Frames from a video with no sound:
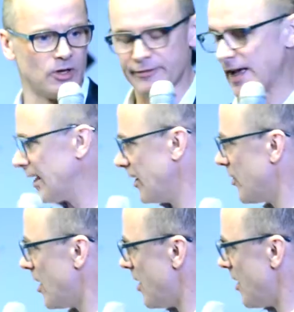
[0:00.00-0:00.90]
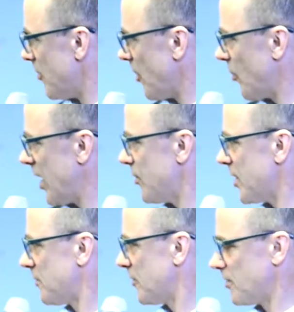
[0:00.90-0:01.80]
What a value. But we
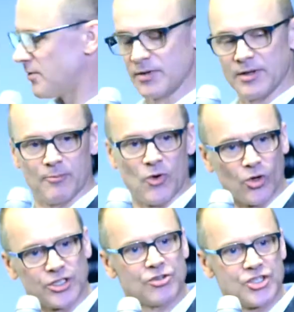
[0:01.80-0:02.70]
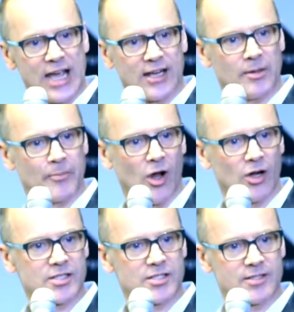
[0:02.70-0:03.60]
would auto-check the
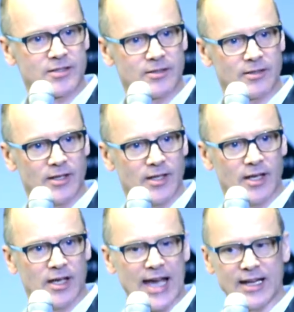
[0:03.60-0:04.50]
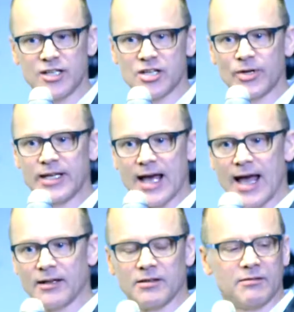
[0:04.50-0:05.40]
box. And in doing
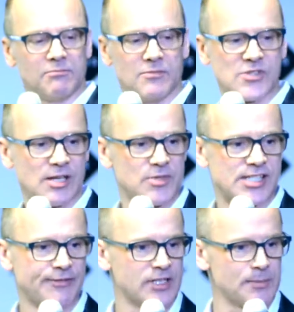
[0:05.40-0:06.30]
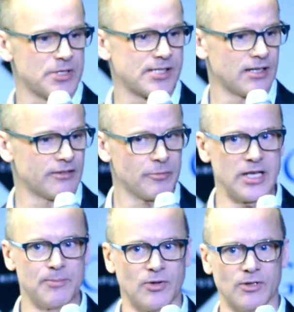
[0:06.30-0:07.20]
that, some 70% of
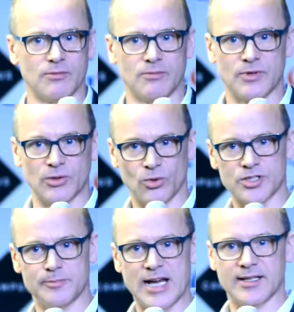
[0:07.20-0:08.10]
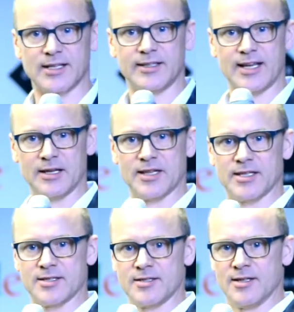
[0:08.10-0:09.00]
people would automatically take
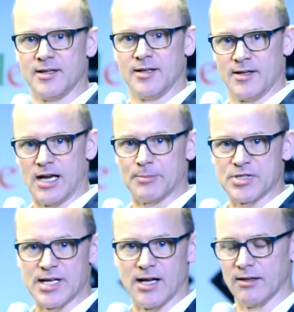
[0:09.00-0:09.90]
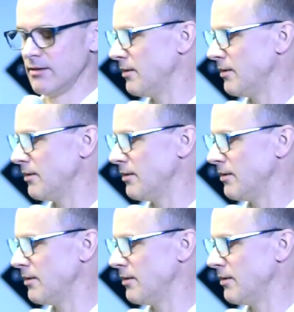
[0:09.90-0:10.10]
this upsell.